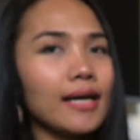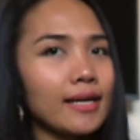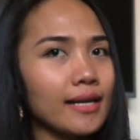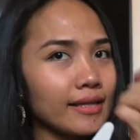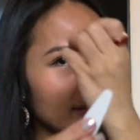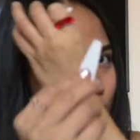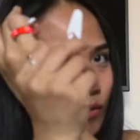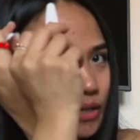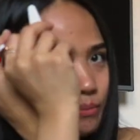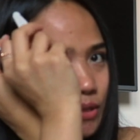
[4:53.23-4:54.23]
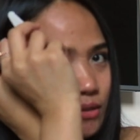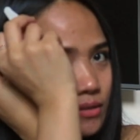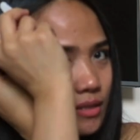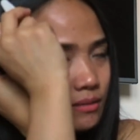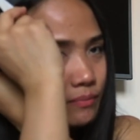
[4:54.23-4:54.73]
I like this white
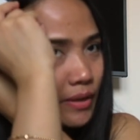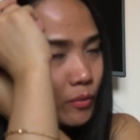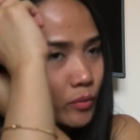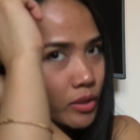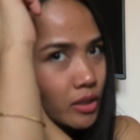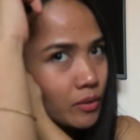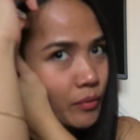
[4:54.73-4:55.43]
because at my work